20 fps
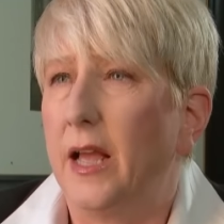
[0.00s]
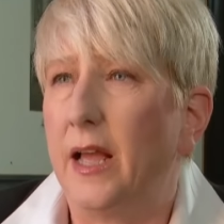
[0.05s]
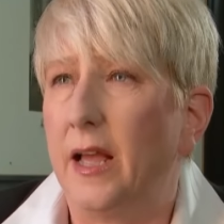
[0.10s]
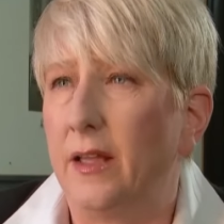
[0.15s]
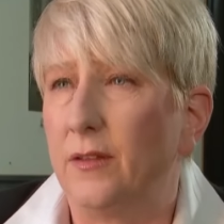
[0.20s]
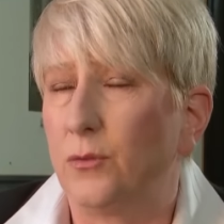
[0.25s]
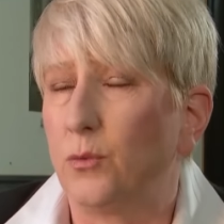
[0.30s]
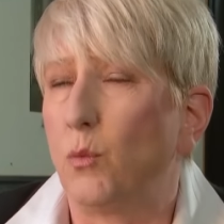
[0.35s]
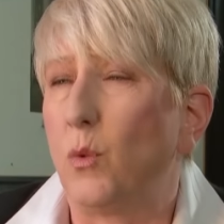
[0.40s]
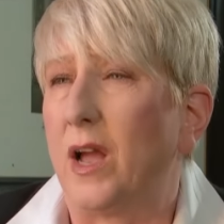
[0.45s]

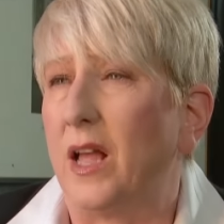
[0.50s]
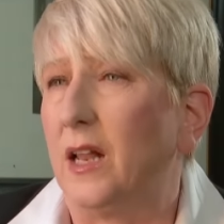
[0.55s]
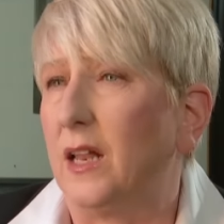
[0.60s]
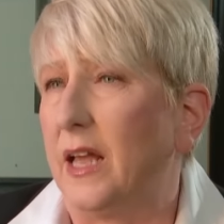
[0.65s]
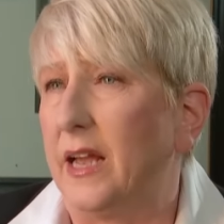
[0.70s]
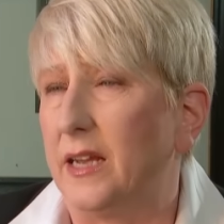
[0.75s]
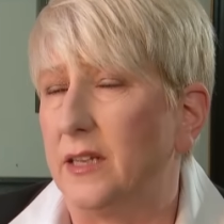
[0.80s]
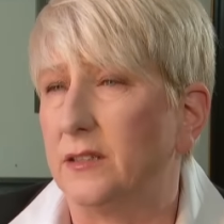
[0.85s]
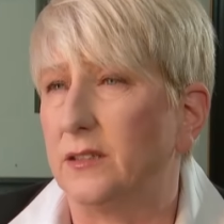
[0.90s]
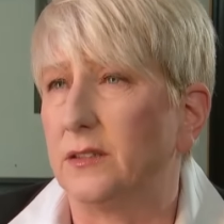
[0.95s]
as well
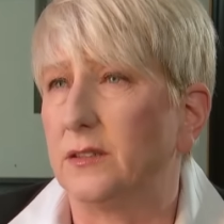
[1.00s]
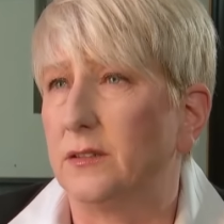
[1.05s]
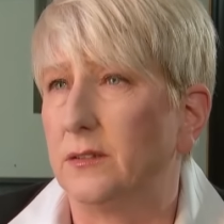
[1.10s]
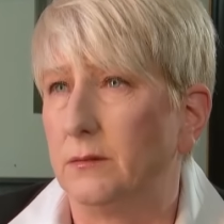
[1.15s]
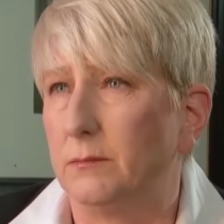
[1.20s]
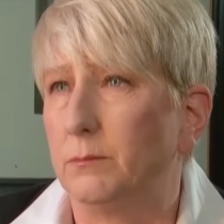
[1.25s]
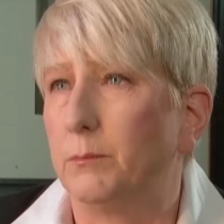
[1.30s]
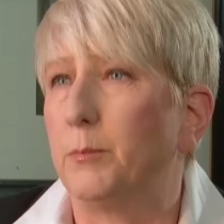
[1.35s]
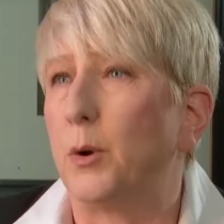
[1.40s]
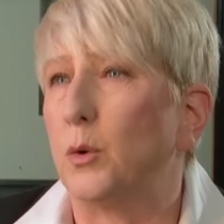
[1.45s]
as
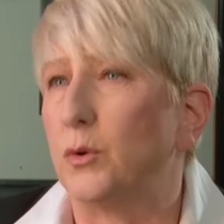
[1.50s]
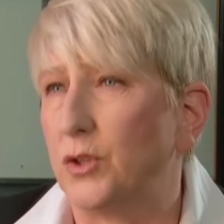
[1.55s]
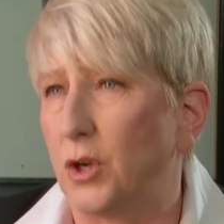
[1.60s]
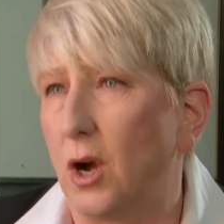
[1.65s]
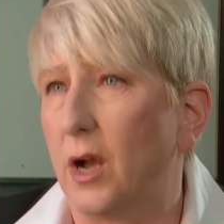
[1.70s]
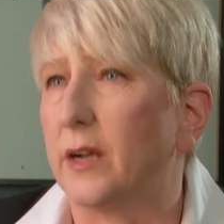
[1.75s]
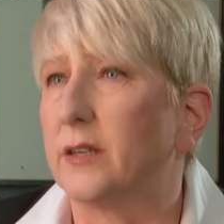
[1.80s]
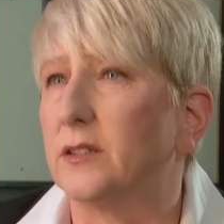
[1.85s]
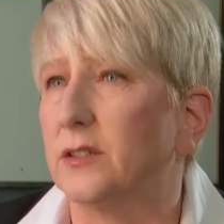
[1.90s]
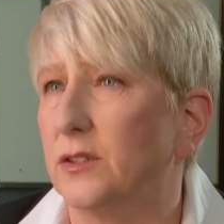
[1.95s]

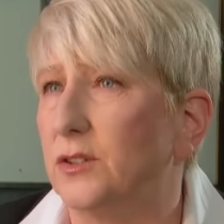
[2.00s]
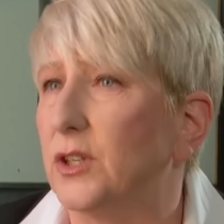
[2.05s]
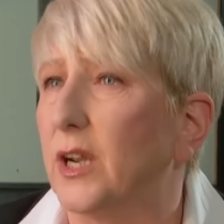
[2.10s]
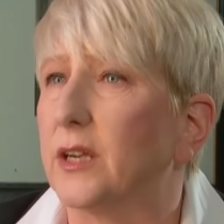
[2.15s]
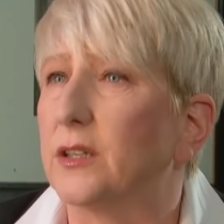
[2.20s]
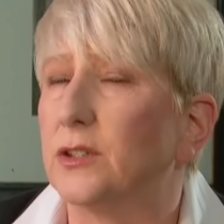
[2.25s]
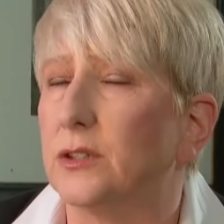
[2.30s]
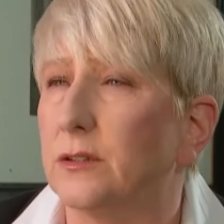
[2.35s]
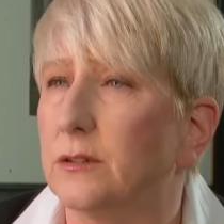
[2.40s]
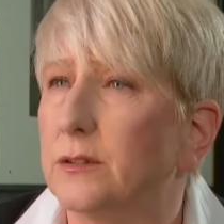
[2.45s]
Botox
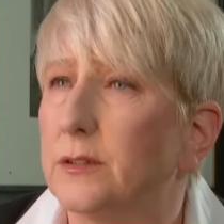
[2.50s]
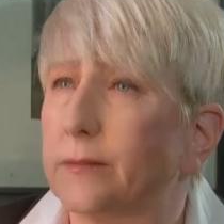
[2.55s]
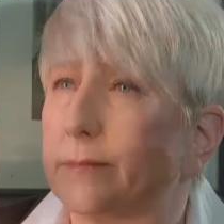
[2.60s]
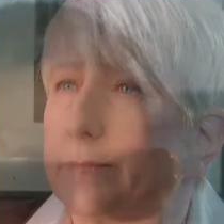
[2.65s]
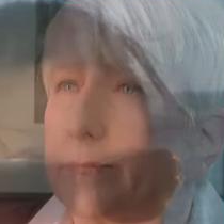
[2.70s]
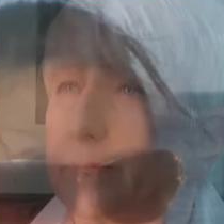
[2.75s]
injections.